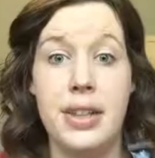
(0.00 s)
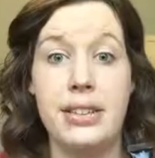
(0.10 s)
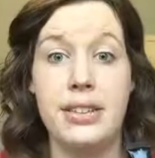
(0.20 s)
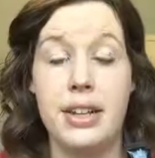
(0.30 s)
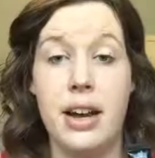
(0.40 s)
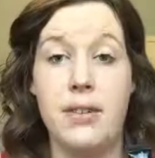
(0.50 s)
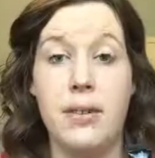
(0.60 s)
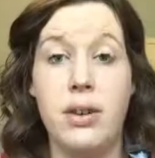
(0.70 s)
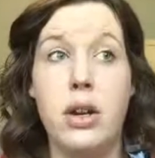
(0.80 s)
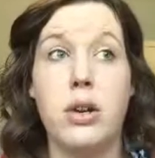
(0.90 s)
this
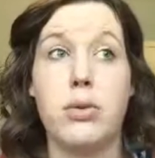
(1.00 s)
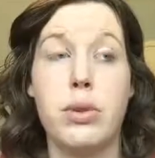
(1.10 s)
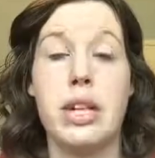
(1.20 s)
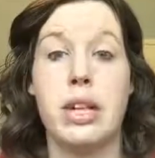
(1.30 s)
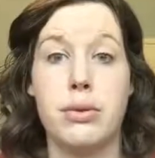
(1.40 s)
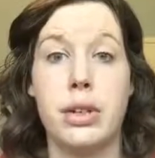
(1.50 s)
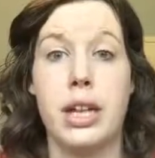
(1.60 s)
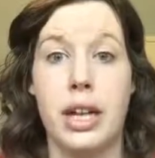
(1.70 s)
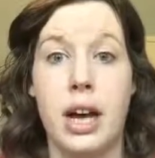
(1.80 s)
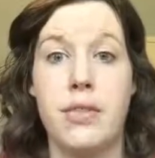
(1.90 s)
stuff really,
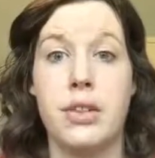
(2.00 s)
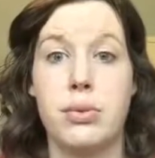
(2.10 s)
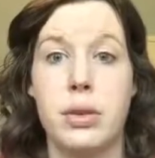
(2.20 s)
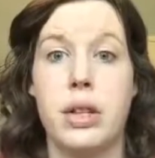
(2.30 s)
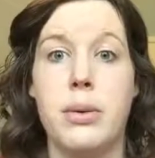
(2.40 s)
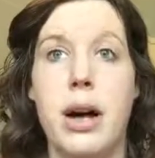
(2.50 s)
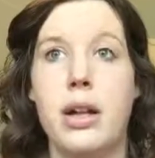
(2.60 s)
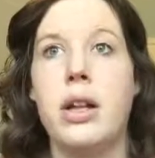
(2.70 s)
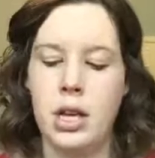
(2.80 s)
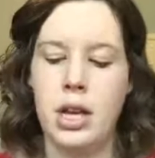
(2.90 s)
really covers really
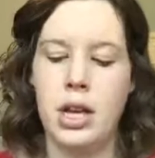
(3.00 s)
well.